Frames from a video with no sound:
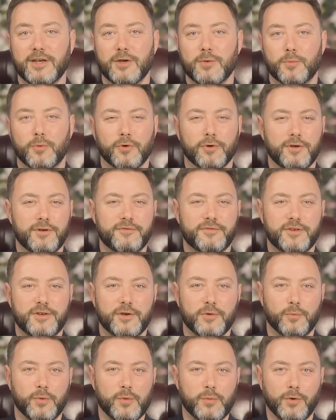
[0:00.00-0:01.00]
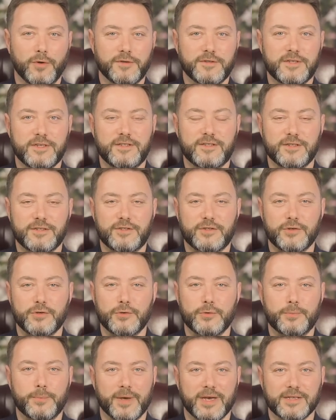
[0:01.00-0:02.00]
Moreover, we wanted to
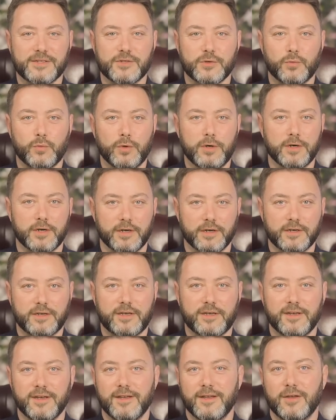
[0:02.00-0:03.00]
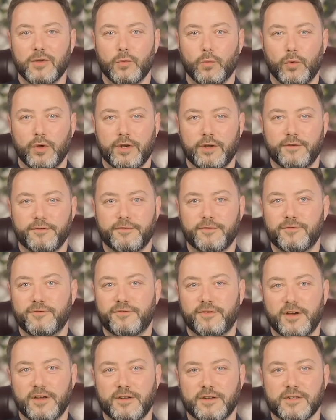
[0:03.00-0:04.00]
do better work. We'd often
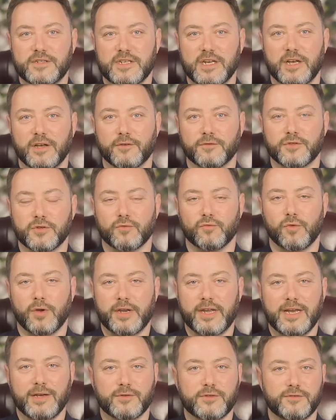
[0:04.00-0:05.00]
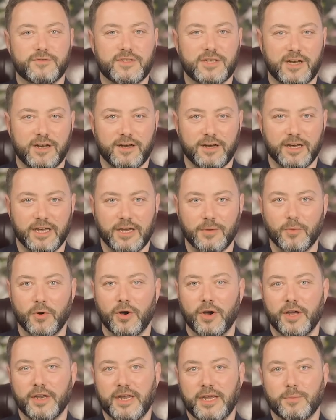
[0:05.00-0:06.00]
find ourselves running out of time
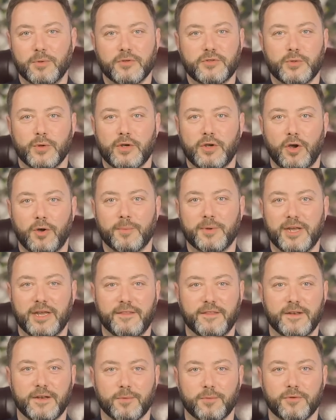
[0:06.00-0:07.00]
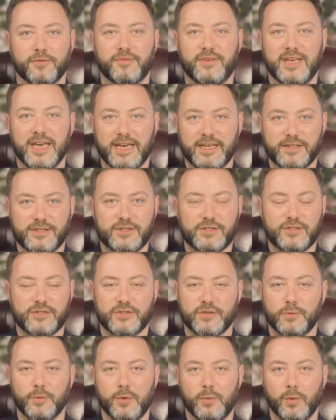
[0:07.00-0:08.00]
or unable to accommodate the number of guests
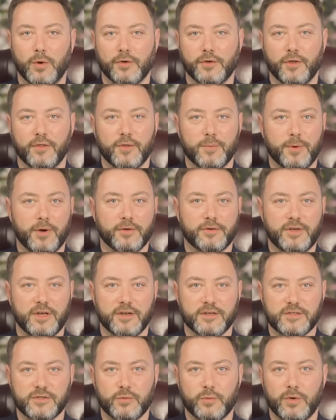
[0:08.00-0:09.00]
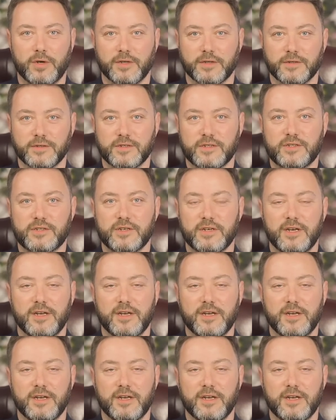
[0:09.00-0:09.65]
that we want on the podcast at once.